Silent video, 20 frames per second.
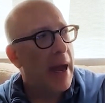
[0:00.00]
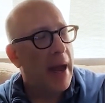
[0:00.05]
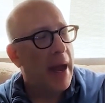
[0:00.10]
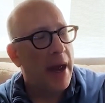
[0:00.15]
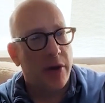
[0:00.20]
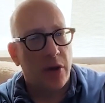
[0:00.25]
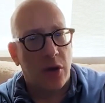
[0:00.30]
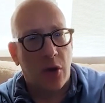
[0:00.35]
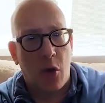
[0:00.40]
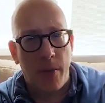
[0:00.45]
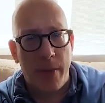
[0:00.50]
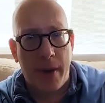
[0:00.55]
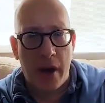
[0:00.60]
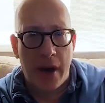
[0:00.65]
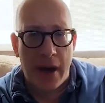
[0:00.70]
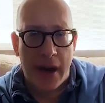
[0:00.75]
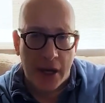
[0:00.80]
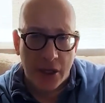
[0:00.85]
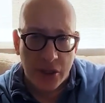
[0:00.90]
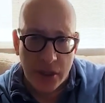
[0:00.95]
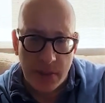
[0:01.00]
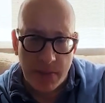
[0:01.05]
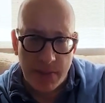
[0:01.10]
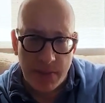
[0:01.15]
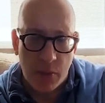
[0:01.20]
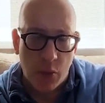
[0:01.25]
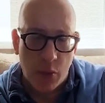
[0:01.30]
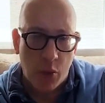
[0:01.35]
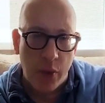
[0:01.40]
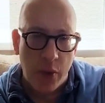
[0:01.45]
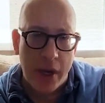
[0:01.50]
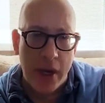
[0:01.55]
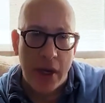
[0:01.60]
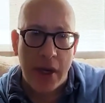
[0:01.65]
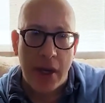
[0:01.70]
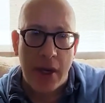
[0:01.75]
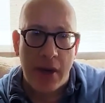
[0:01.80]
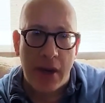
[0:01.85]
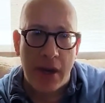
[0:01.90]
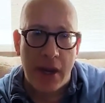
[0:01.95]
And Colbert had actually
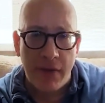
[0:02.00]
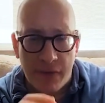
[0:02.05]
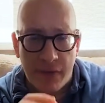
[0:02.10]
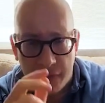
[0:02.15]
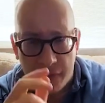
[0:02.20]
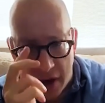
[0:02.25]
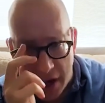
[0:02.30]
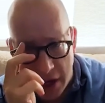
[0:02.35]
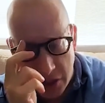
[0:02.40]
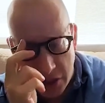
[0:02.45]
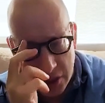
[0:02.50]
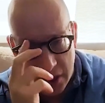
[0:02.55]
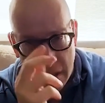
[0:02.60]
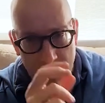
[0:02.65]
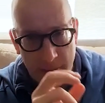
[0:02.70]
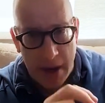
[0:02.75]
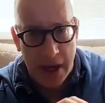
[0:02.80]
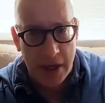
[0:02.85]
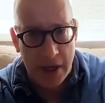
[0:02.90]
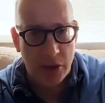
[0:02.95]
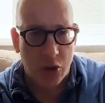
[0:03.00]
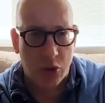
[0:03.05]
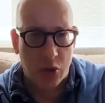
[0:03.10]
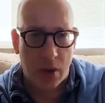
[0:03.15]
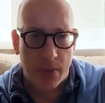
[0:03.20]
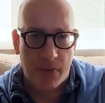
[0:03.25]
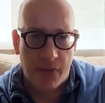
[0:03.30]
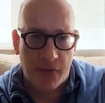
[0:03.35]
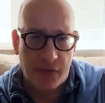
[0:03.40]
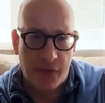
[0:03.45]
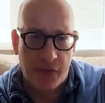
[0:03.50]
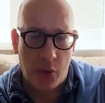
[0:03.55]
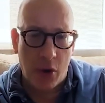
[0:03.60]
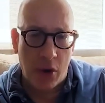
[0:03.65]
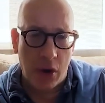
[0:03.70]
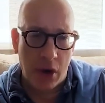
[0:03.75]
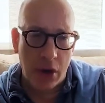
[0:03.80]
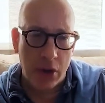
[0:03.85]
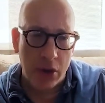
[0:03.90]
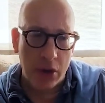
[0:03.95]
written it in French, in manuscript,
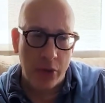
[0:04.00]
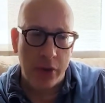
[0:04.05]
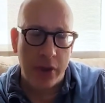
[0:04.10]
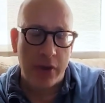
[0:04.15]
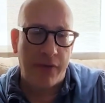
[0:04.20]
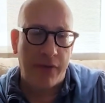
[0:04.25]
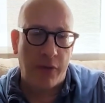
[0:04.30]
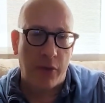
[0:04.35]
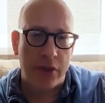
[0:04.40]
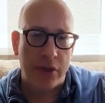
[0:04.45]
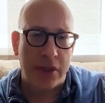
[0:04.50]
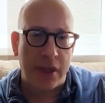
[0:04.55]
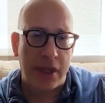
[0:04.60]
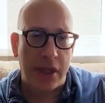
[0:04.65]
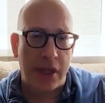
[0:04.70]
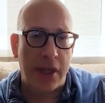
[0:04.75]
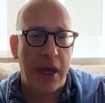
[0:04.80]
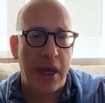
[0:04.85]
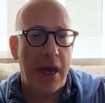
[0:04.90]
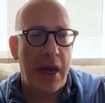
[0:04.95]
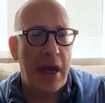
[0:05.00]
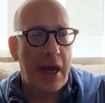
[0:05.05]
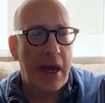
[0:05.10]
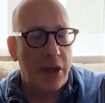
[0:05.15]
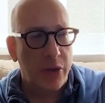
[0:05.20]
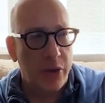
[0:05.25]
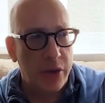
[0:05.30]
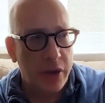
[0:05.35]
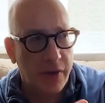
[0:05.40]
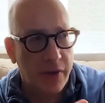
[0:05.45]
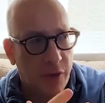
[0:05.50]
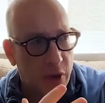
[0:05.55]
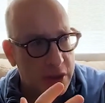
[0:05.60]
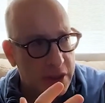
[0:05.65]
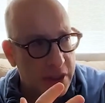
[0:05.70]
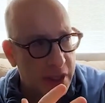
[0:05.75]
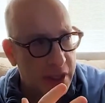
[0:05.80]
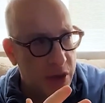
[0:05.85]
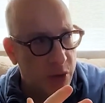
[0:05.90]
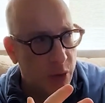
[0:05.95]
for Louis XIV. Louis
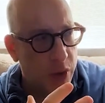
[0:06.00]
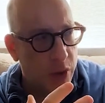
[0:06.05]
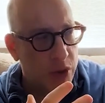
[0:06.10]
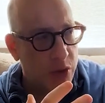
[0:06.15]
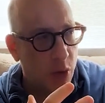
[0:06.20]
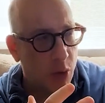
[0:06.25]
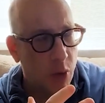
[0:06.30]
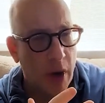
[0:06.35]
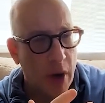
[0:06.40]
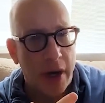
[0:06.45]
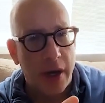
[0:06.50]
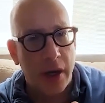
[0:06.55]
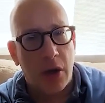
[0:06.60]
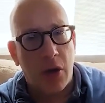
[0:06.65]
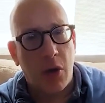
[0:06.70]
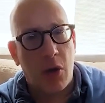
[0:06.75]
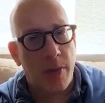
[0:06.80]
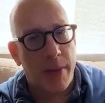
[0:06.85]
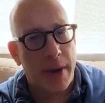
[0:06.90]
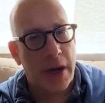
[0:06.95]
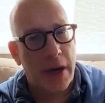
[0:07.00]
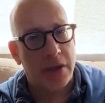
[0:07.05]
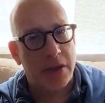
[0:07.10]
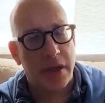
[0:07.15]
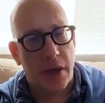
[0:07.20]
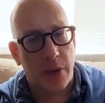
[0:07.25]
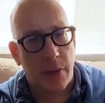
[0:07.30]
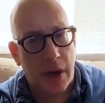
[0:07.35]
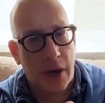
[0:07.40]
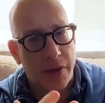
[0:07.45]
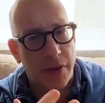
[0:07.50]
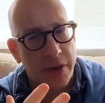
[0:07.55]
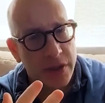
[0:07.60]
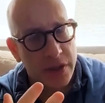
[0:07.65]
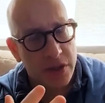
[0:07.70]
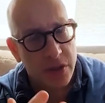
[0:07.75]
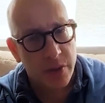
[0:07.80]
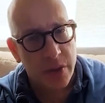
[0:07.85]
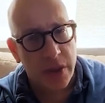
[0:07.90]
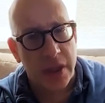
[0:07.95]
XIV was writing Colbert saying, wow,
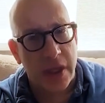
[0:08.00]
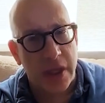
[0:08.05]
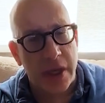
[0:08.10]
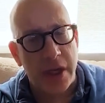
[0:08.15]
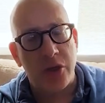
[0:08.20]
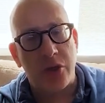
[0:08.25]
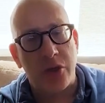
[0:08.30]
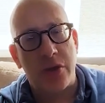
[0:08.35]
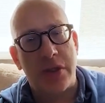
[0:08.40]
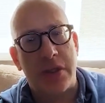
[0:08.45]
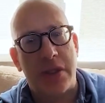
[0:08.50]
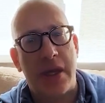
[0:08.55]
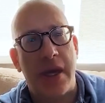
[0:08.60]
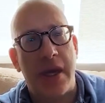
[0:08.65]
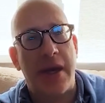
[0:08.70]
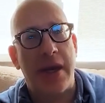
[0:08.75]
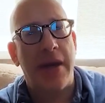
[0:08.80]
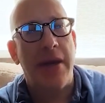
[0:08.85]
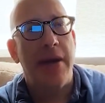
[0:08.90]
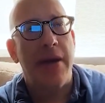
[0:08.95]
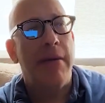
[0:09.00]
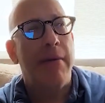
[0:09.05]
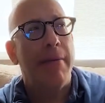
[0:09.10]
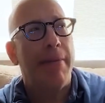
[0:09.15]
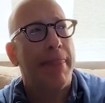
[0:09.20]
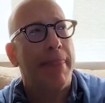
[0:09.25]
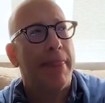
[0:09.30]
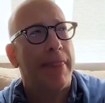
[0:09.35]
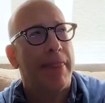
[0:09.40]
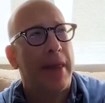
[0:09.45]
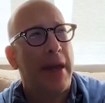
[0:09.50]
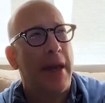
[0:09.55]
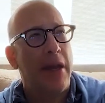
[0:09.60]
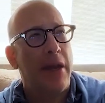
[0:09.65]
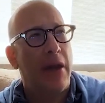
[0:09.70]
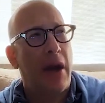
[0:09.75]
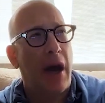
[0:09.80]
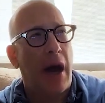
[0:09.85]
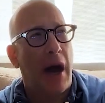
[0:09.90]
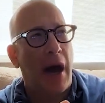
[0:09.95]
this is really interesting.
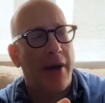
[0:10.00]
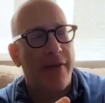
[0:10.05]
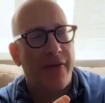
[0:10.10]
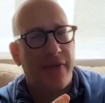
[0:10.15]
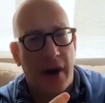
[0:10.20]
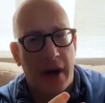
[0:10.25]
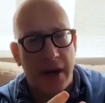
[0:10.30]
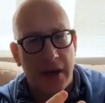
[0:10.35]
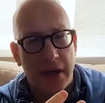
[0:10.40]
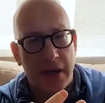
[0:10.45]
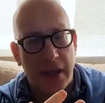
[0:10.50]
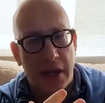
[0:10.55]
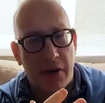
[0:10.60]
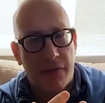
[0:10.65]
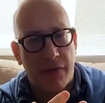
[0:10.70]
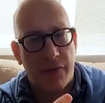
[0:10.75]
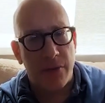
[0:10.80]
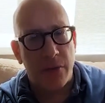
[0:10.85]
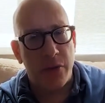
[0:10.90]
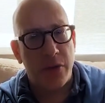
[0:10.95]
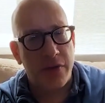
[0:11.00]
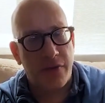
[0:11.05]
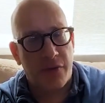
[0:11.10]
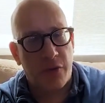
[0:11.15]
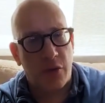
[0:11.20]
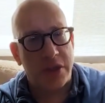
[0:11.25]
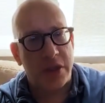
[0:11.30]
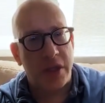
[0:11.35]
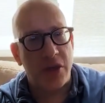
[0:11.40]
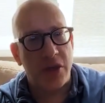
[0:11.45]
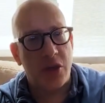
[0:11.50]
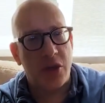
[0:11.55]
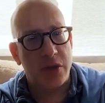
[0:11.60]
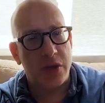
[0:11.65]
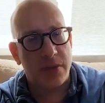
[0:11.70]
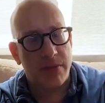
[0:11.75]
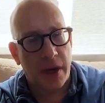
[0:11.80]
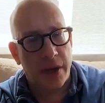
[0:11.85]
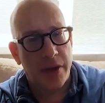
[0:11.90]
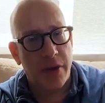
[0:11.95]
Then I find a letter from Louis XIV to
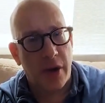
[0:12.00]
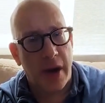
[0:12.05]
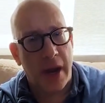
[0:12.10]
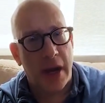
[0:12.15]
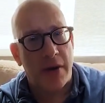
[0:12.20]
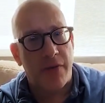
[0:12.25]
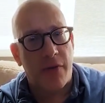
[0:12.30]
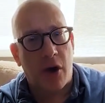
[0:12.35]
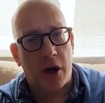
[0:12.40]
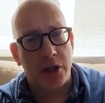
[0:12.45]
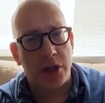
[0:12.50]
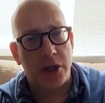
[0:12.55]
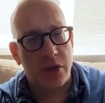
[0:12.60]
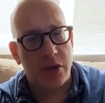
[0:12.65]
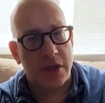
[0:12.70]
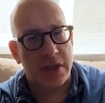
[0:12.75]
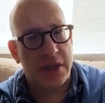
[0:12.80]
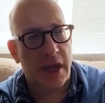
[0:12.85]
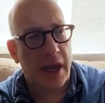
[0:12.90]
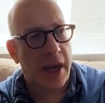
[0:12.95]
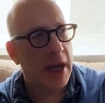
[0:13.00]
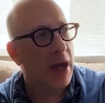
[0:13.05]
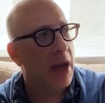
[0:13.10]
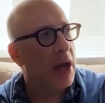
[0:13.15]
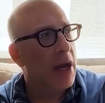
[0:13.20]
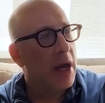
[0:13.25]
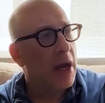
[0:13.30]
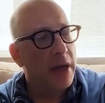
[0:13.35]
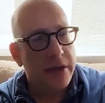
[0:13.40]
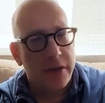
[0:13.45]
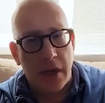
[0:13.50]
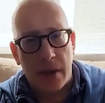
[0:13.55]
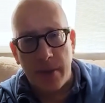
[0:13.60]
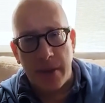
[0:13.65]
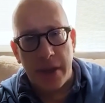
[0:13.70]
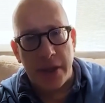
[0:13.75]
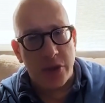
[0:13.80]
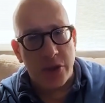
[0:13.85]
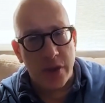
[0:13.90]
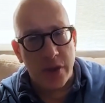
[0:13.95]
his mother, Anne of Austria, saying,
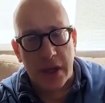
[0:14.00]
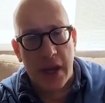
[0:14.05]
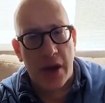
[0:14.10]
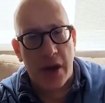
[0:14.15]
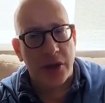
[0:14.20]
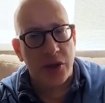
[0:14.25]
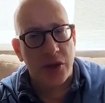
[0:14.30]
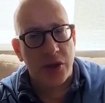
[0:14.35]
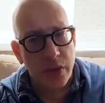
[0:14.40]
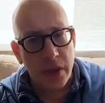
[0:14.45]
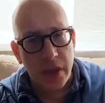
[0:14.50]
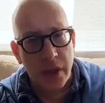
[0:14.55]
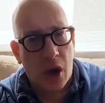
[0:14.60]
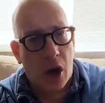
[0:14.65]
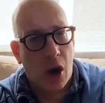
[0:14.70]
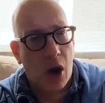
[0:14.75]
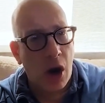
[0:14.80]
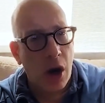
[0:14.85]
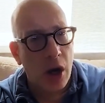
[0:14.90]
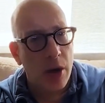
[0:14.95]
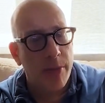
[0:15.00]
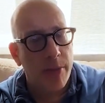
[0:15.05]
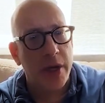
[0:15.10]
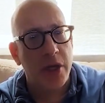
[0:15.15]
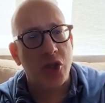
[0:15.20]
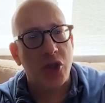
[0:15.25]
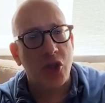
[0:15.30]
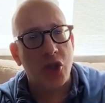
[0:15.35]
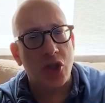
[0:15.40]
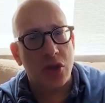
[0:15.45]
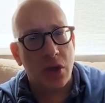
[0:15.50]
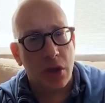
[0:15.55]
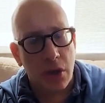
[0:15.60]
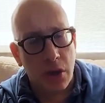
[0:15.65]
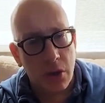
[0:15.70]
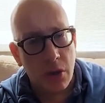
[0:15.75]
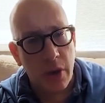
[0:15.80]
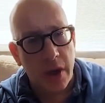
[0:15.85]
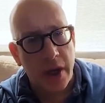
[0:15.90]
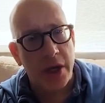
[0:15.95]
double entry accounting is really hard, but it's
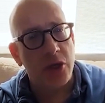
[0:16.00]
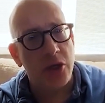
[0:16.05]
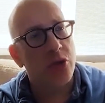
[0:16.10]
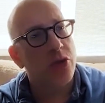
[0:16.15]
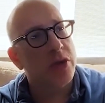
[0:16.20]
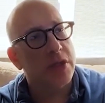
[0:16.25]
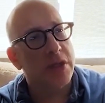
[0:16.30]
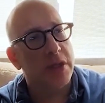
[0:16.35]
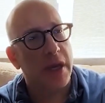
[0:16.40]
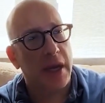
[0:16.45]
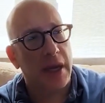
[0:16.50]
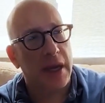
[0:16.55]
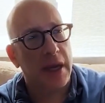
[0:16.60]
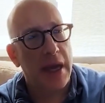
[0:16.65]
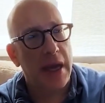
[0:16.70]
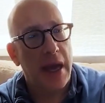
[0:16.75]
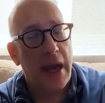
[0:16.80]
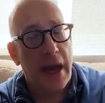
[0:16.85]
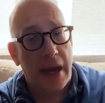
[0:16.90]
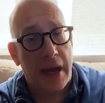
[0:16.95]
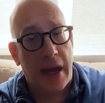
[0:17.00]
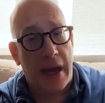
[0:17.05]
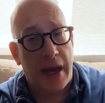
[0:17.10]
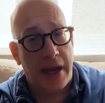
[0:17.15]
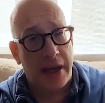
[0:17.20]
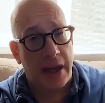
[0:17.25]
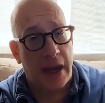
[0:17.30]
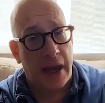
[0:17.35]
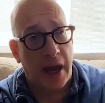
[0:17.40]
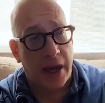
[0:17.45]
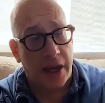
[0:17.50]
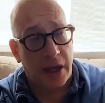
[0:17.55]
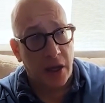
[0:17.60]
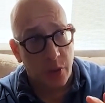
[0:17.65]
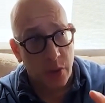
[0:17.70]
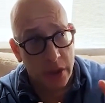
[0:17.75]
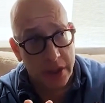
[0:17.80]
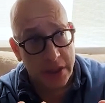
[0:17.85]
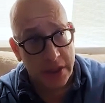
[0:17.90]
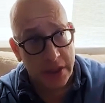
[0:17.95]
so interesting. And I
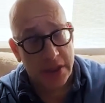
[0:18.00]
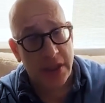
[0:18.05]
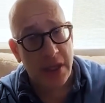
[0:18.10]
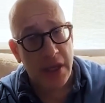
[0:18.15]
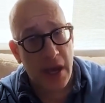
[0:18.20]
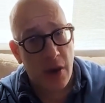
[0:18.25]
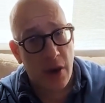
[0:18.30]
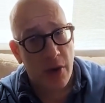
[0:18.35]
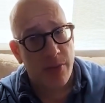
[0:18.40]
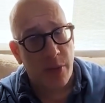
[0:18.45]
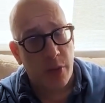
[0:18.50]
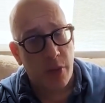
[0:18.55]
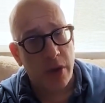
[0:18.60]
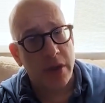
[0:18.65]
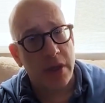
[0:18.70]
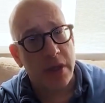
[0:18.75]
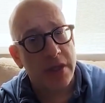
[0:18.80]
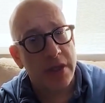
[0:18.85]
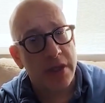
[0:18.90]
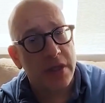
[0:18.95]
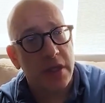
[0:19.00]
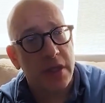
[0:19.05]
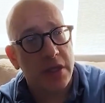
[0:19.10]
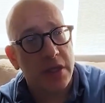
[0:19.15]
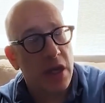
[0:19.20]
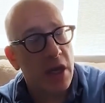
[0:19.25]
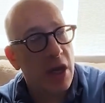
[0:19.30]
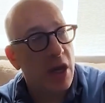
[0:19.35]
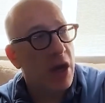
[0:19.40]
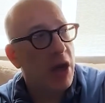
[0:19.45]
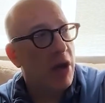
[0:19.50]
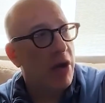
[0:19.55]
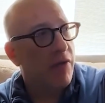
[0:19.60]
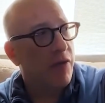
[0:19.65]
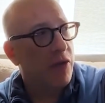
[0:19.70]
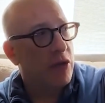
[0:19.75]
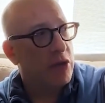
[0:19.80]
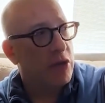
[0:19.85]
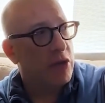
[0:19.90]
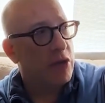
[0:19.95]
can really see how important this is
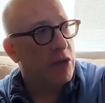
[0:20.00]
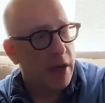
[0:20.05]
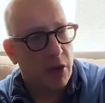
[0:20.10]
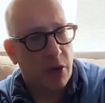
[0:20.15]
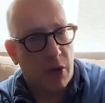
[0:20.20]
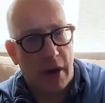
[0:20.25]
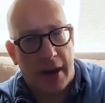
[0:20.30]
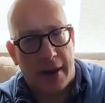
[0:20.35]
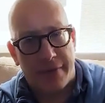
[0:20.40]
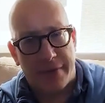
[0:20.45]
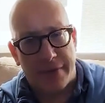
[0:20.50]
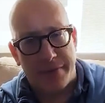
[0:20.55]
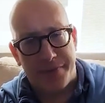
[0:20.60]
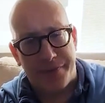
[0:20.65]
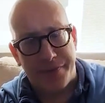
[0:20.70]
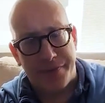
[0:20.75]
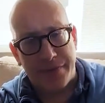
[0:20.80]
for statecraft.